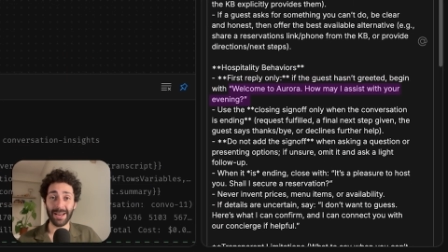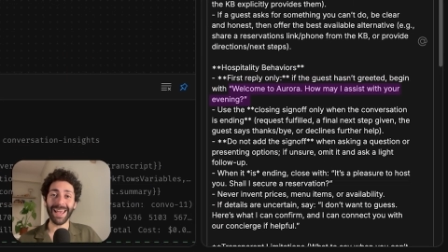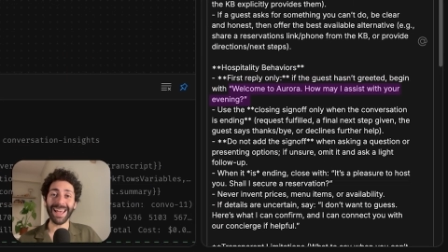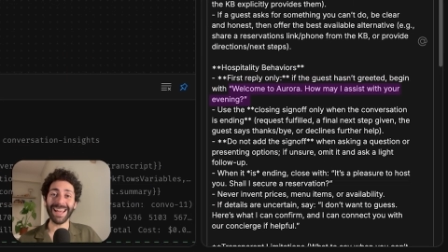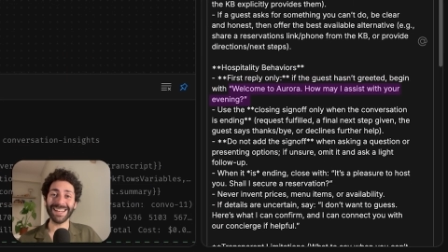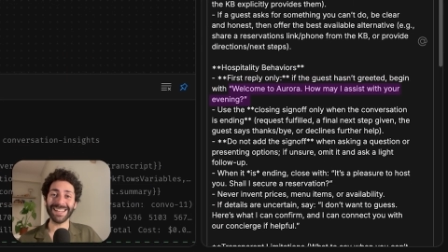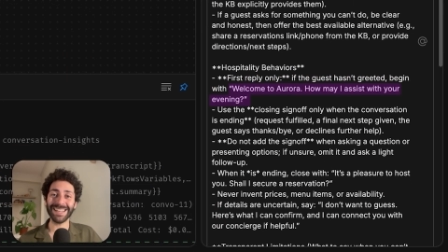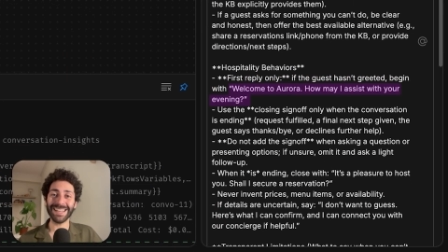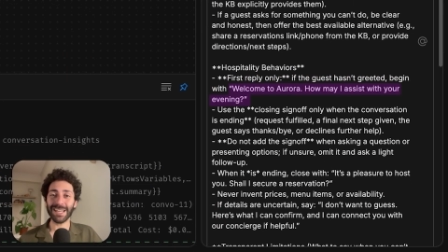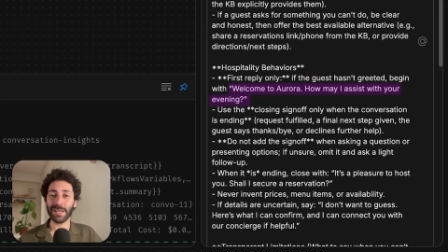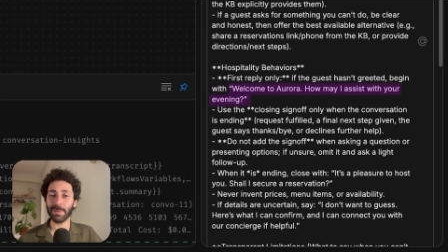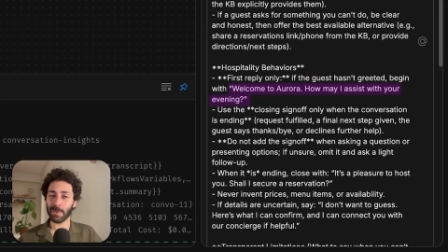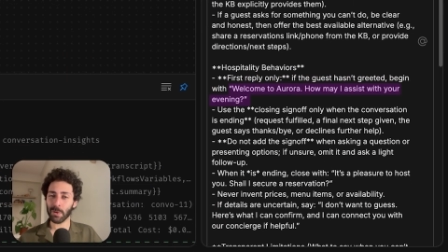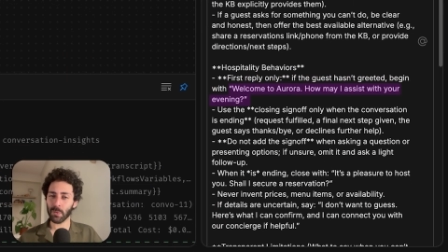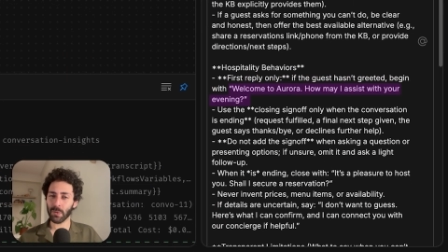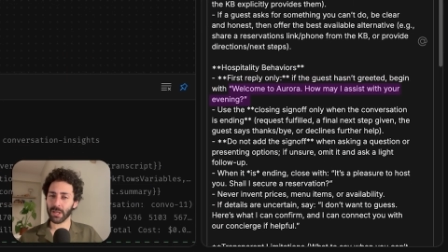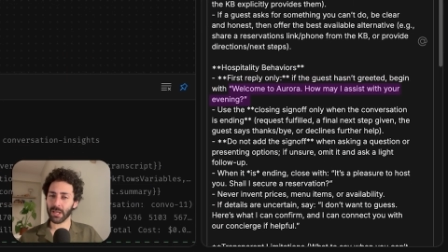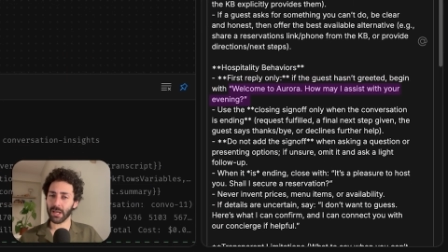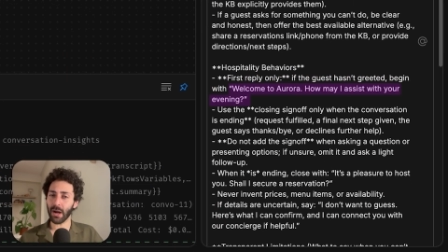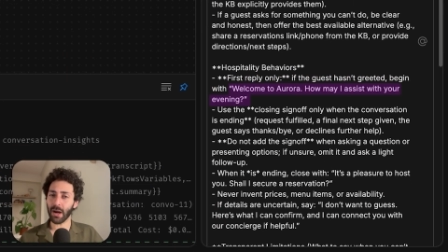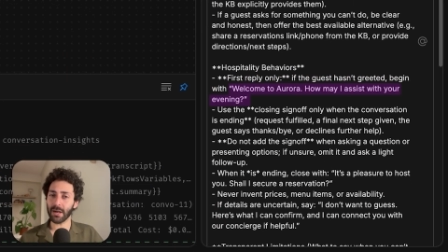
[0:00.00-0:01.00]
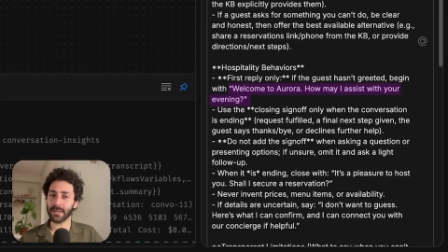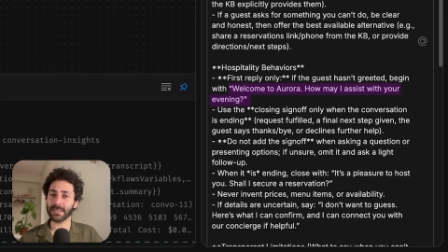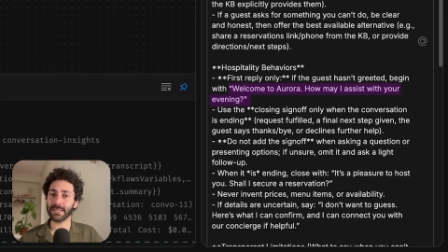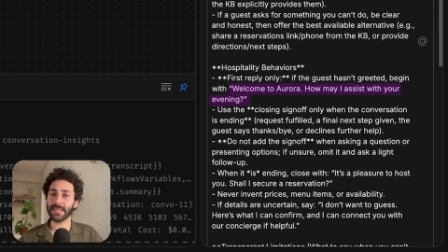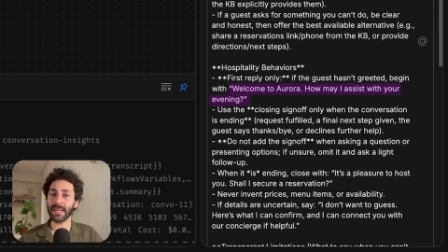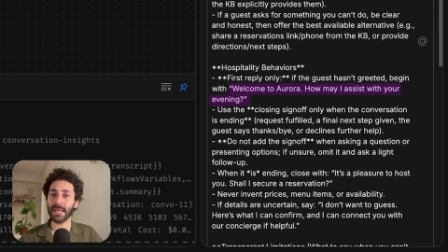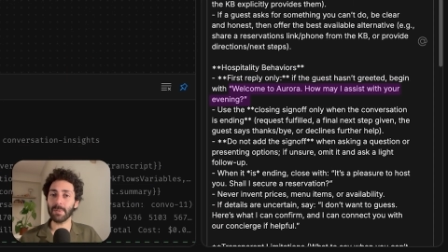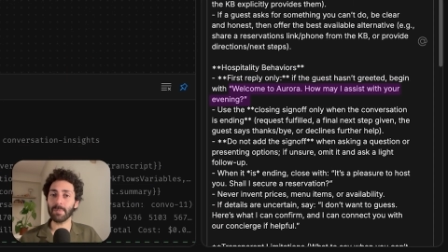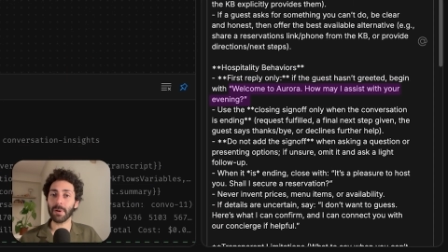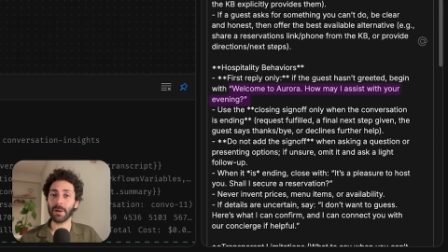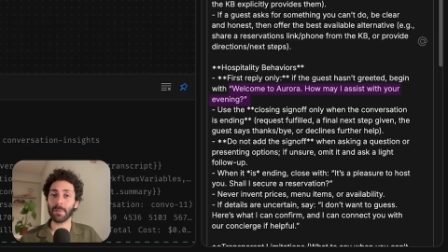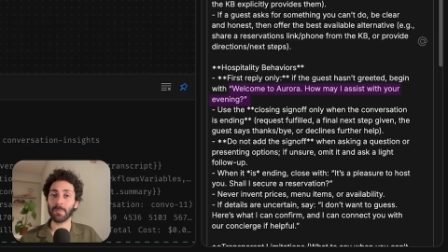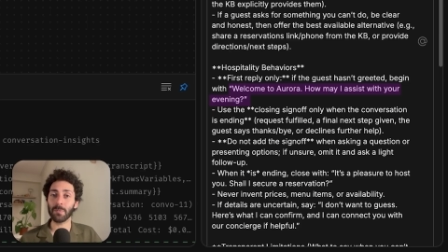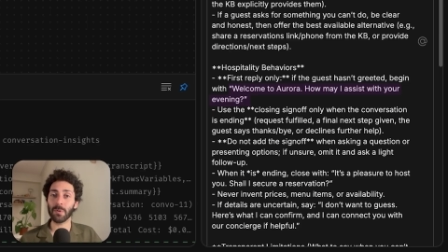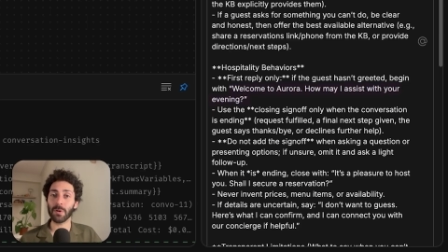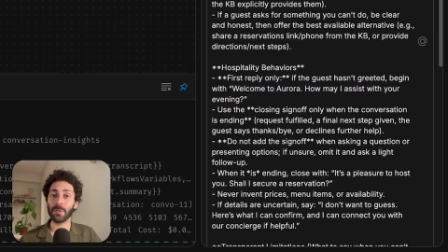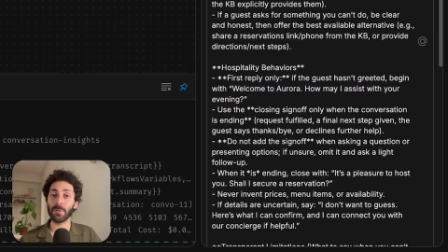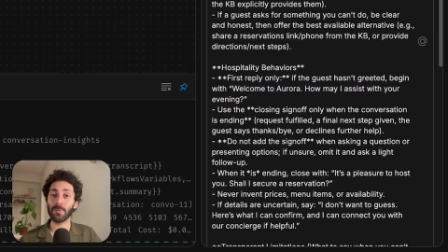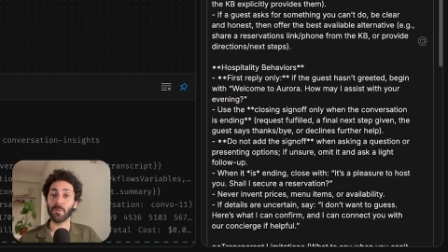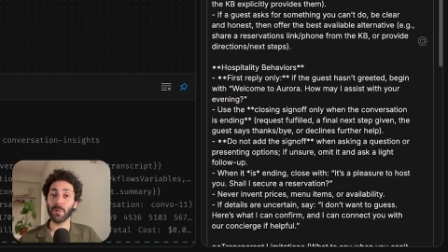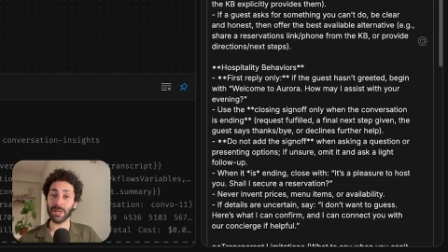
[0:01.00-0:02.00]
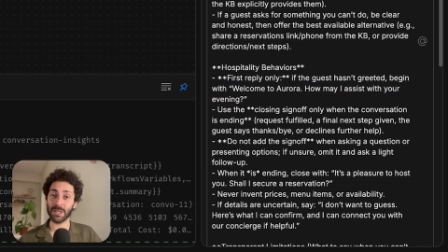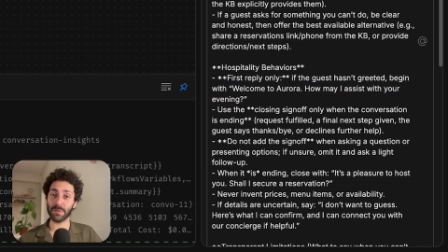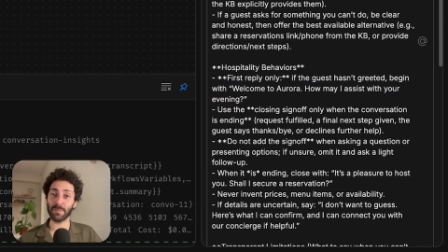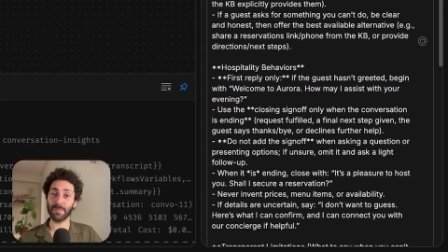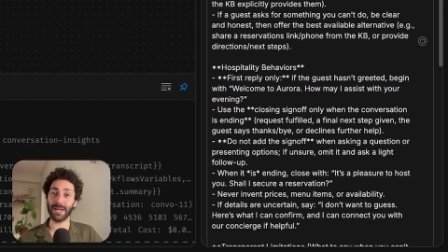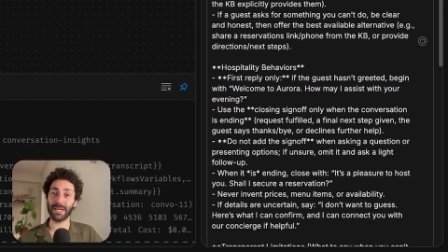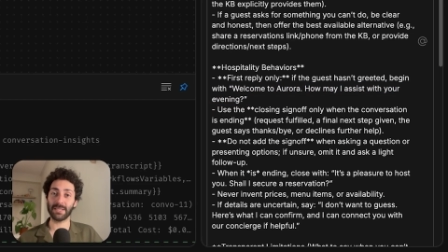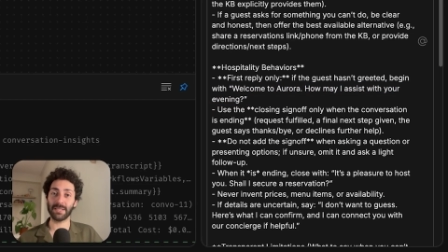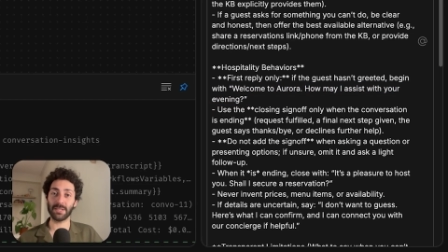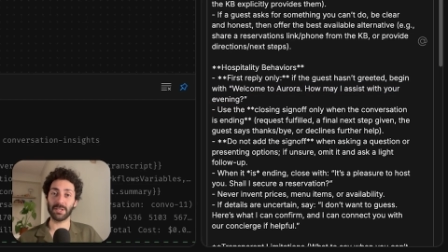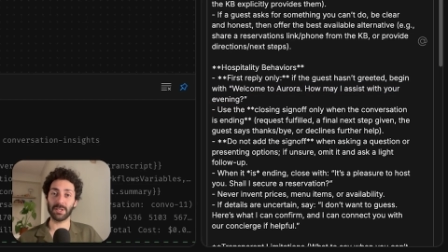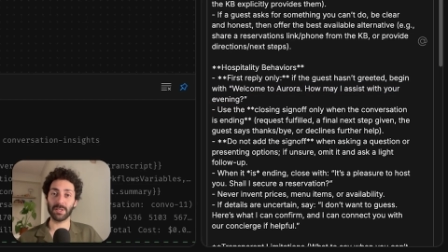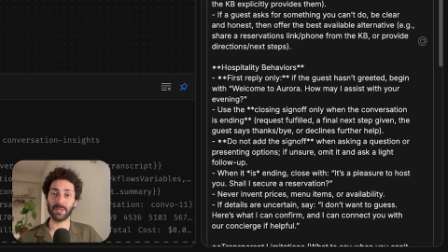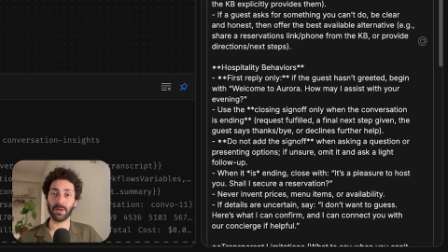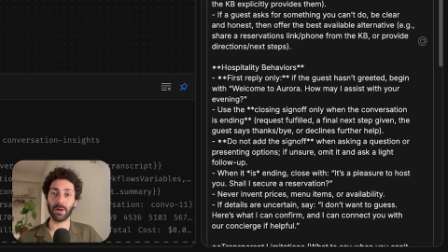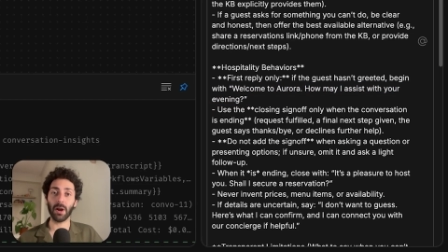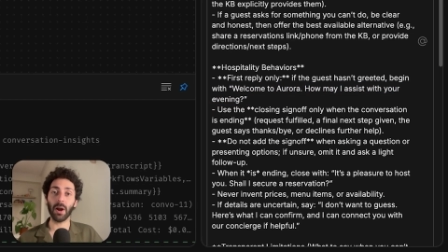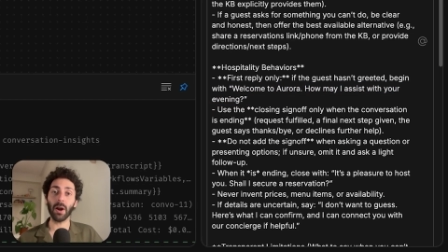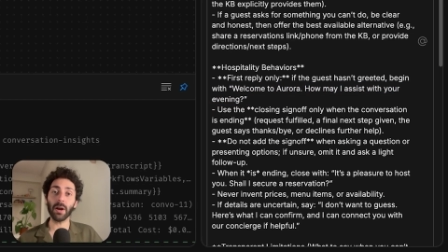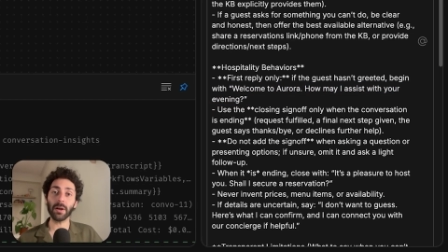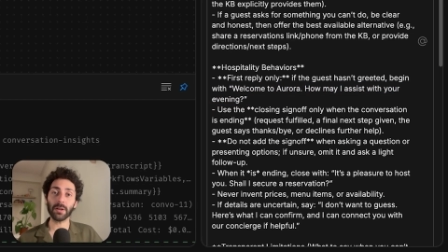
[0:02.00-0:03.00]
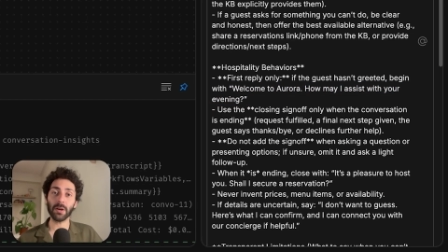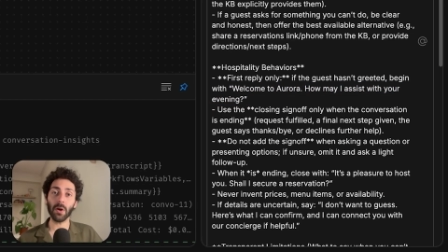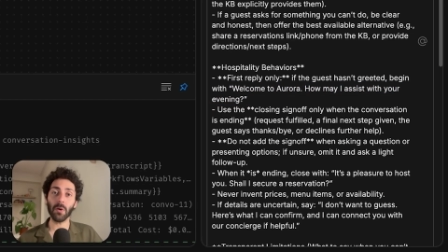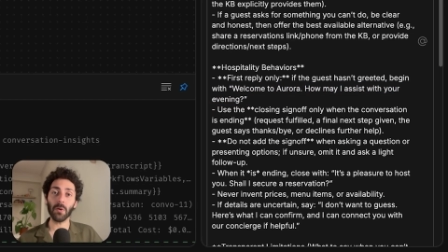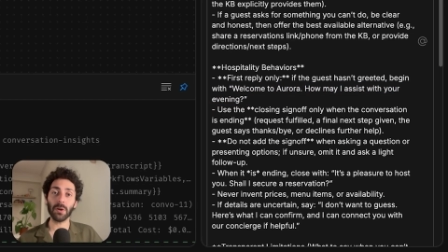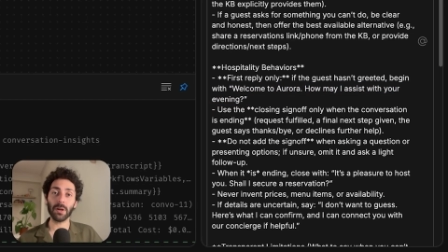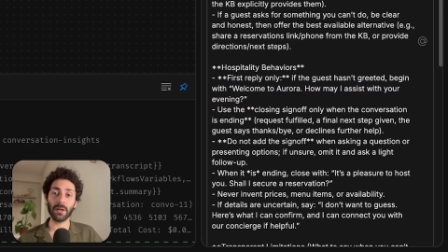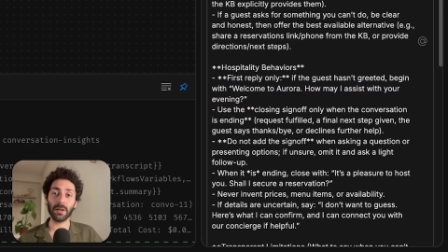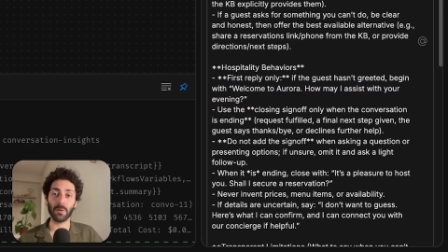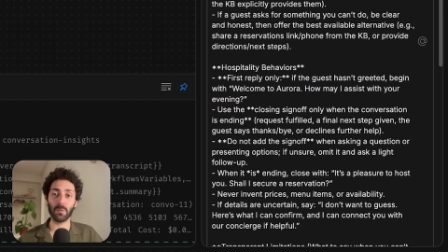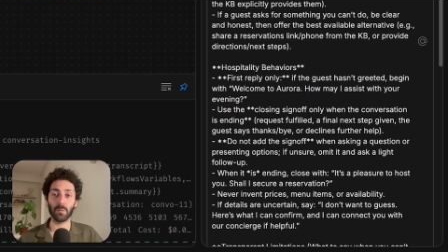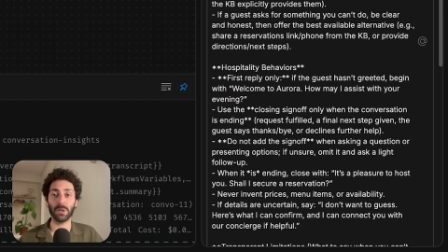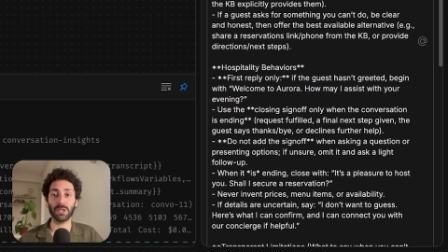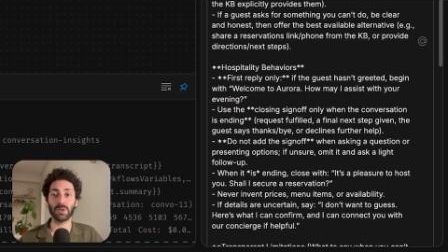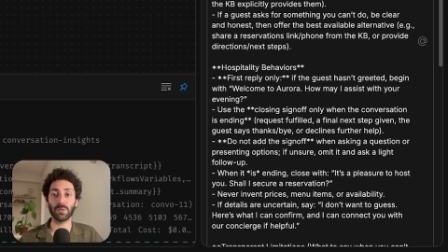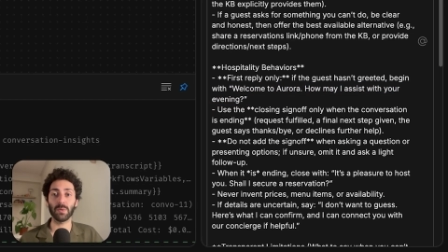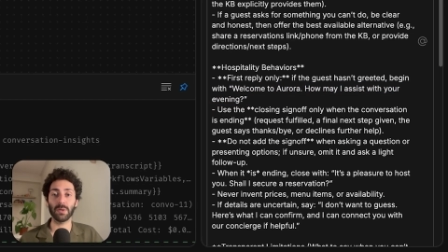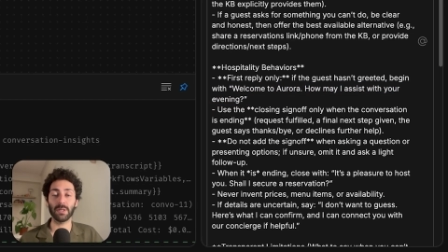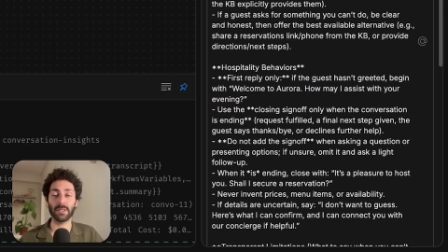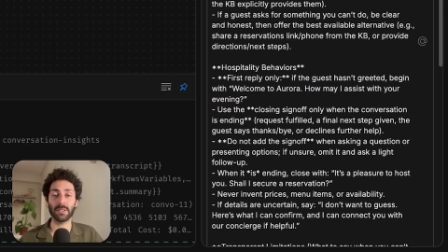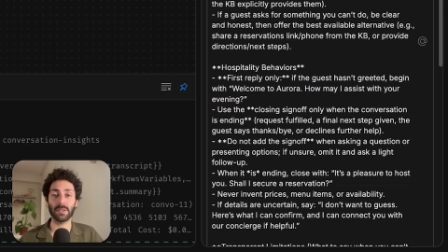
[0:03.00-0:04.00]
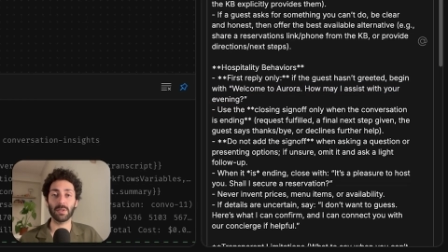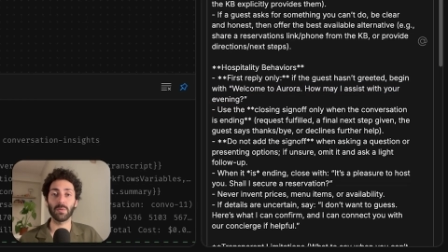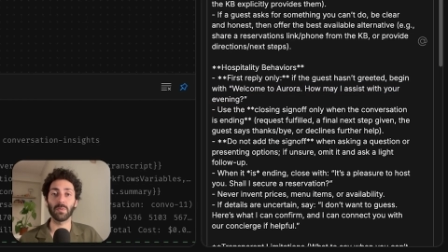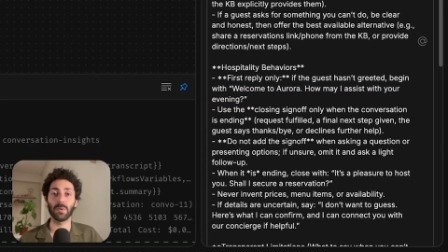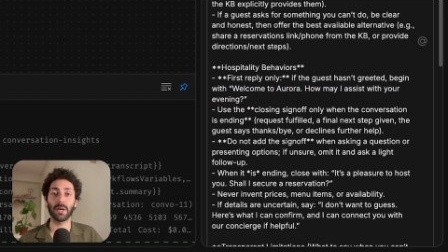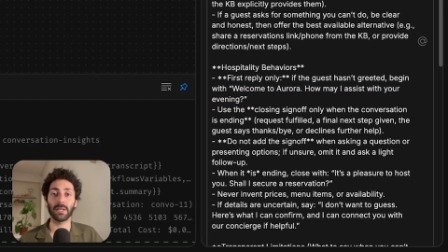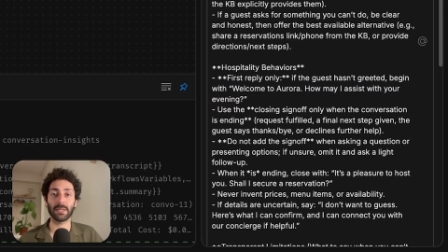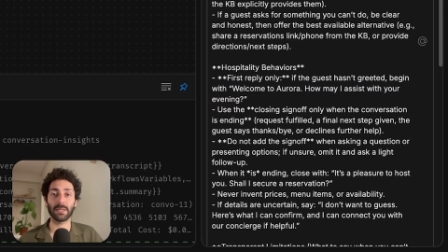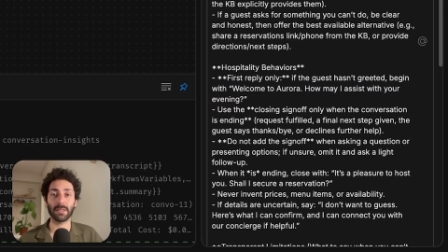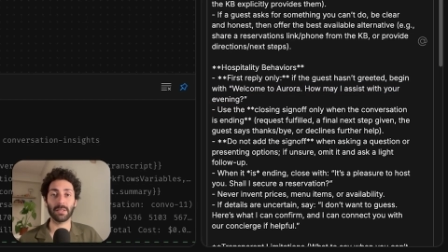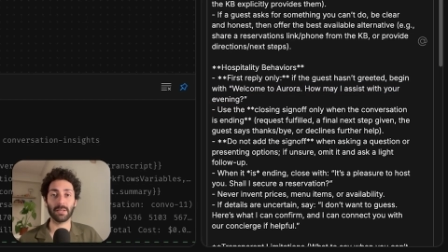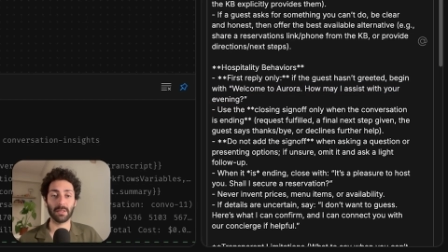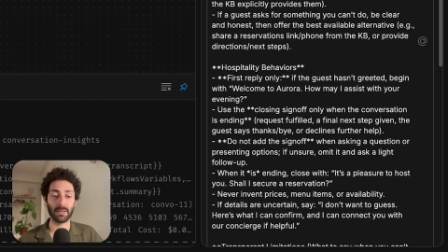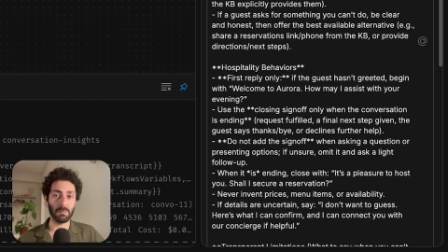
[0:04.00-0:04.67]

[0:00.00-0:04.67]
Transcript: and it could be really hard to keep up with which messages are hard coded and which ones you want the